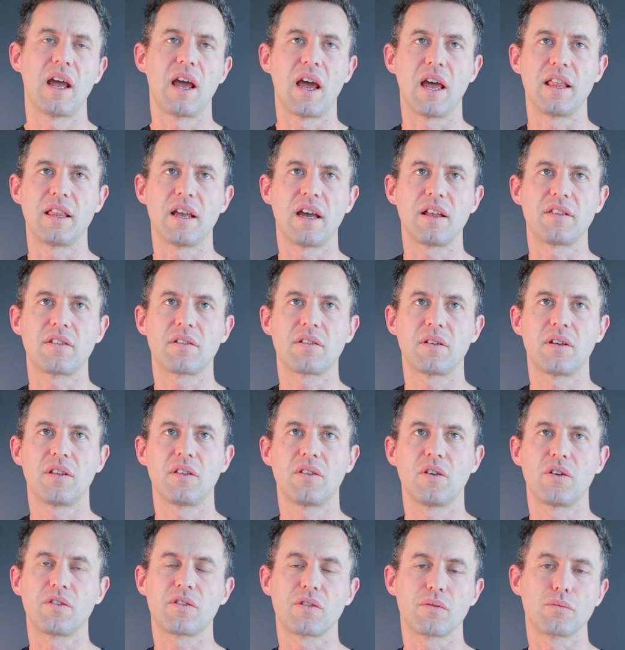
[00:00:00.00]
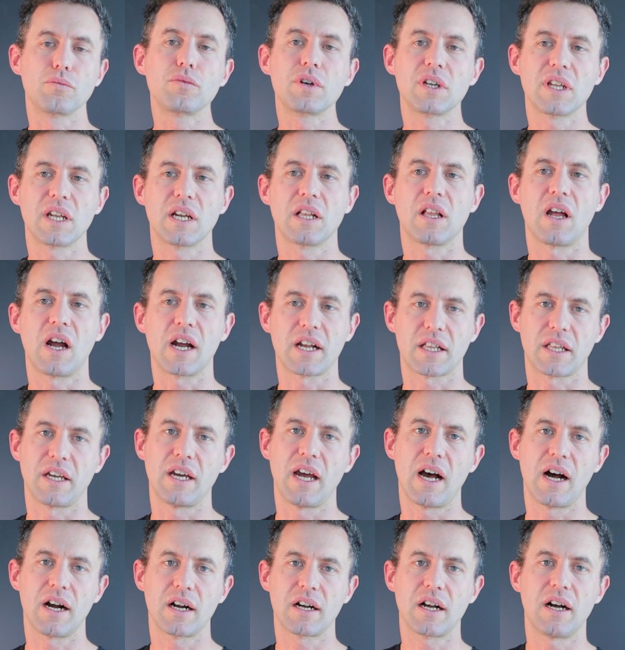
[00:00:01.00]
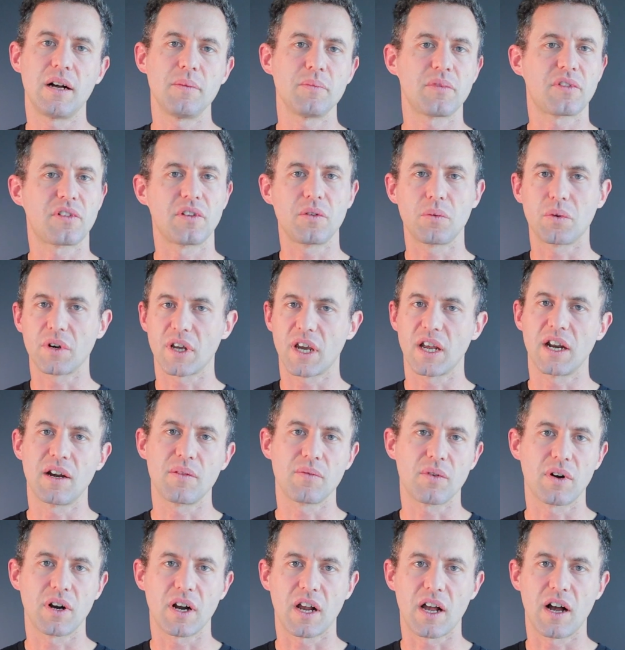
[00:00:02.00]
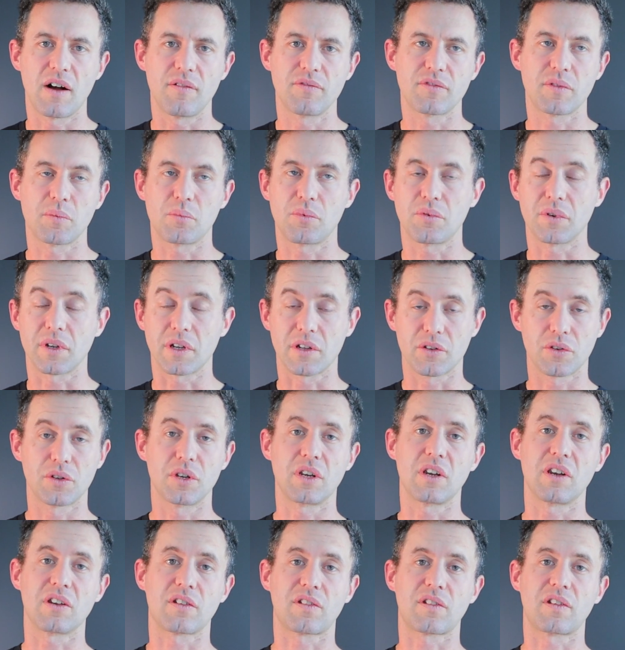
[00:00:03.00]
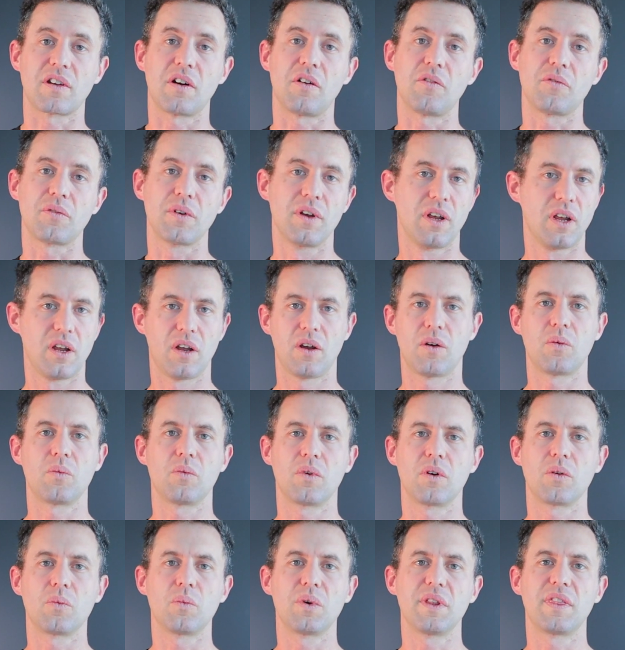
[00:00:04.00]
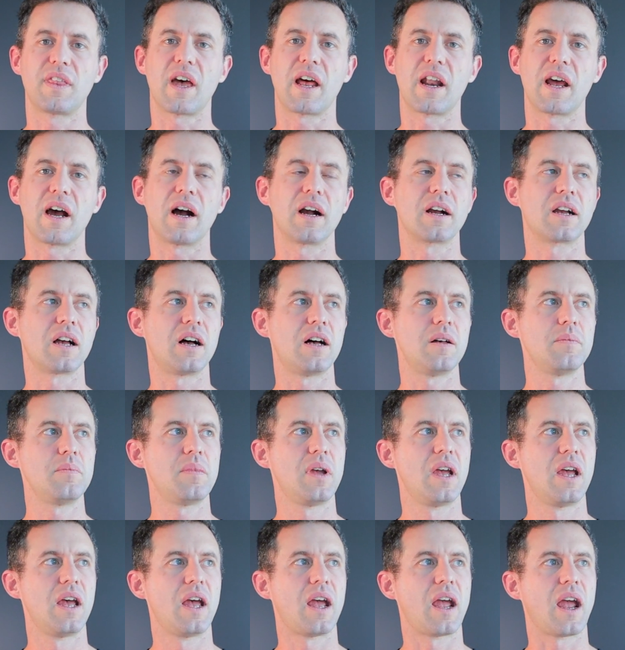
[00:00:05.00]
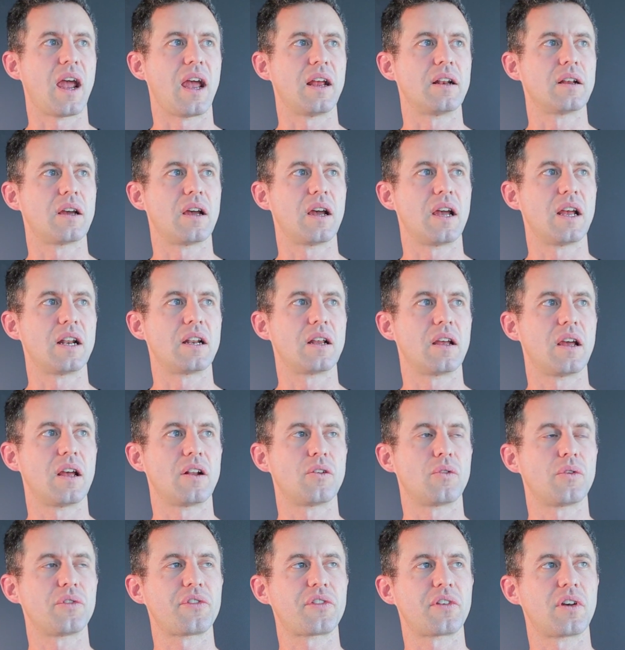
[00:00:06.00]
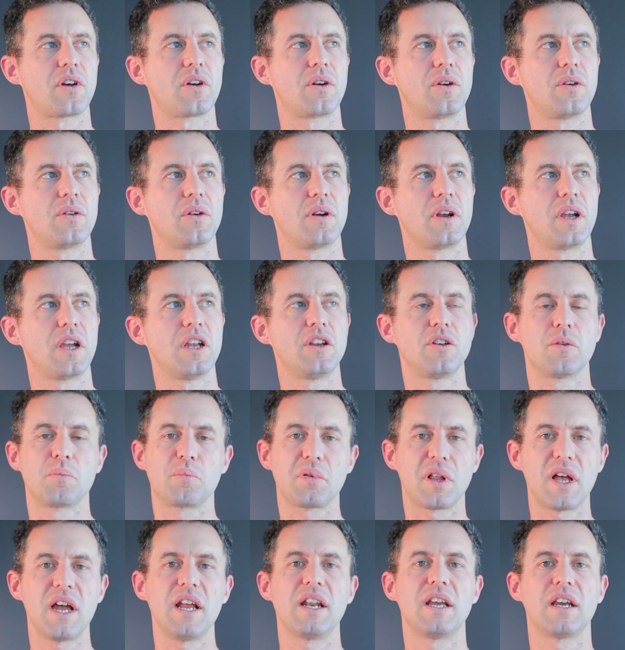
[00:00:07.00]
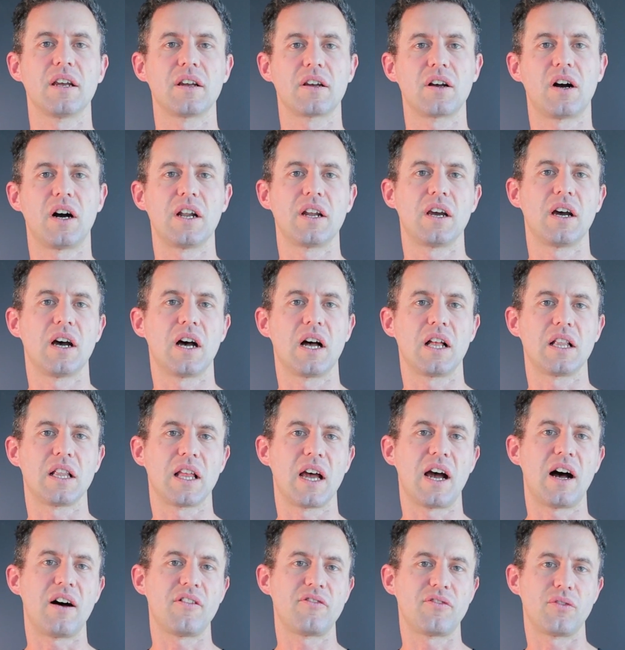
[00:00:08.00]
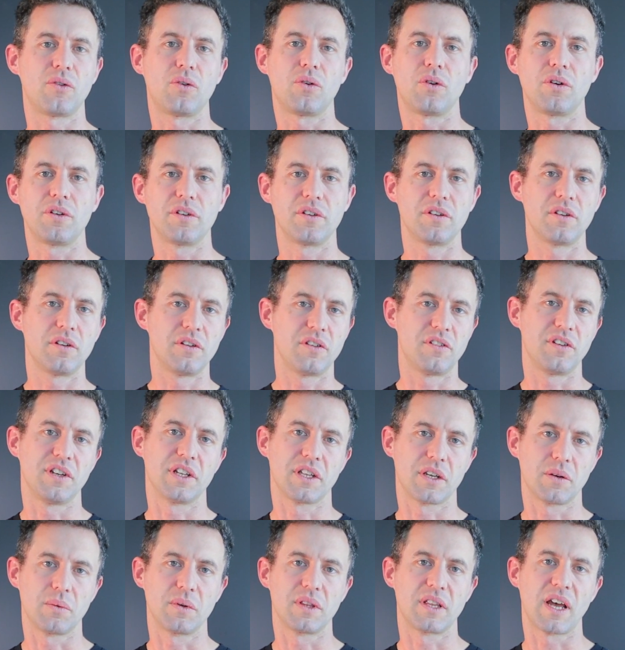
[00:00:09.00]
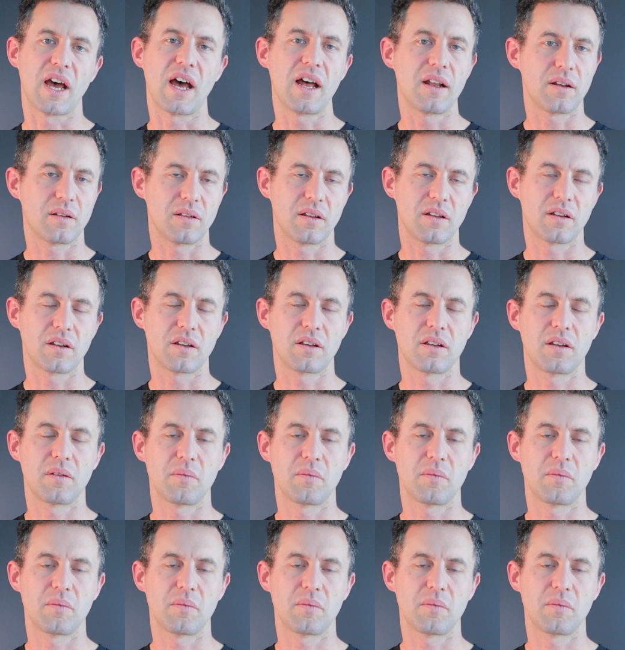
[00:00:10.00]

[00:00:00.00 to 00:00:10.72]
And those are really likely outcomes, so you want to get everyone comfortable, including yourself, with that outcome. And also in your planning, kind of allow for dealing with that.